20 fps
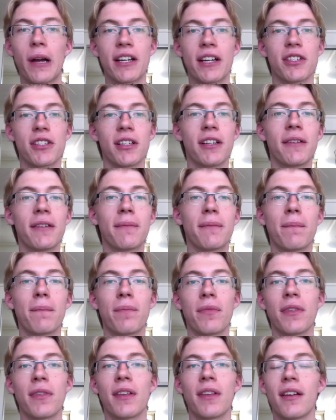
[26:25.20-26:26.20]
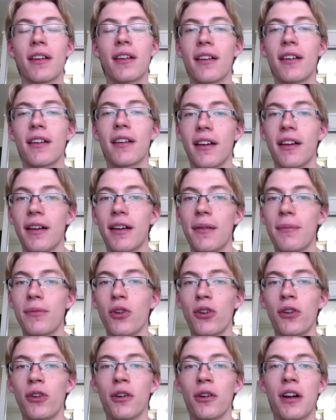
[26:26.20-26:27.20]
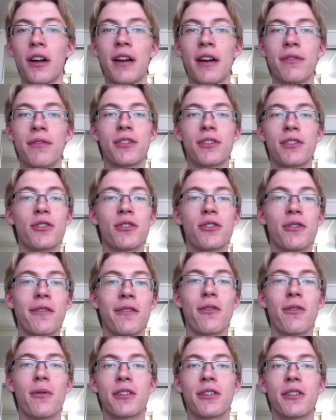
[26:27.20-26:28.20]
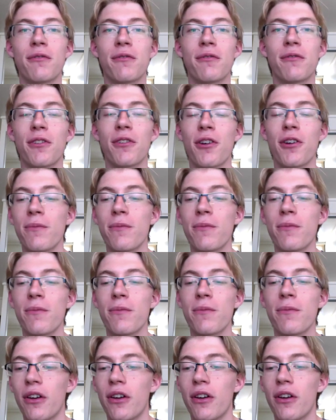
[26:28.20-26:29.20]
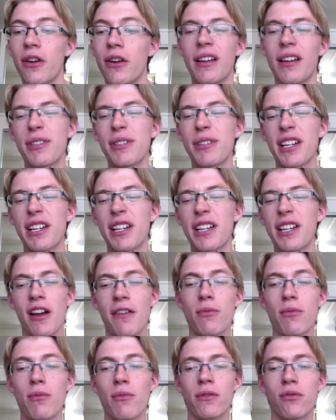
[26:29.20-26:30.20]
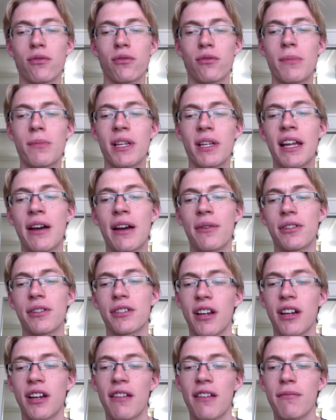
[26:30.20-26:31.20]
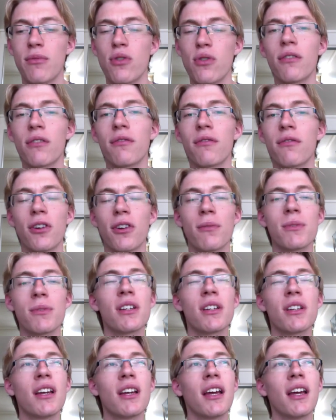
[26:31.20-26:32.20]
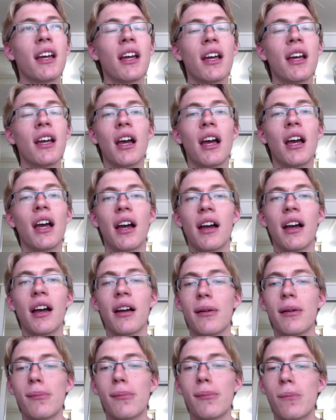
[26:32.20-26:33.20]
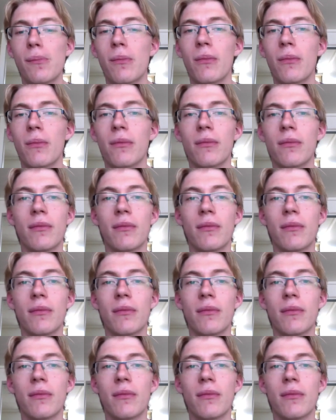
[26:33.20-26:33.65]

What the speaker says: actually. Not long after Toy Story 4 was confirmed, we heard it was actually kind of more of a rumor. Now it's kind of more confirmed. More